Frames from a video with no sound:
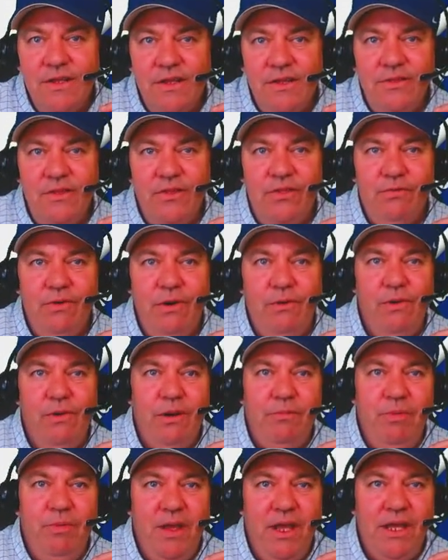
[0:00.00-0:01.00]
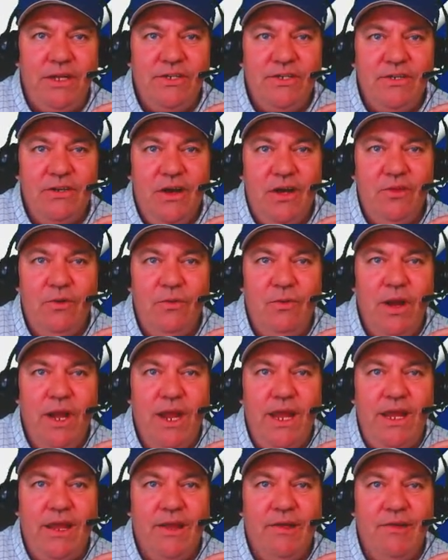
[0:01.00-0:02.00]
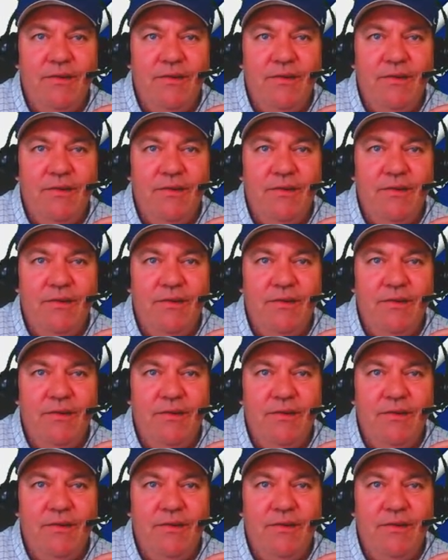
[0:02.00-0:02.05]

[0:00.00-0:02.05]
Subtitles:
The 3-1 pitch on the way.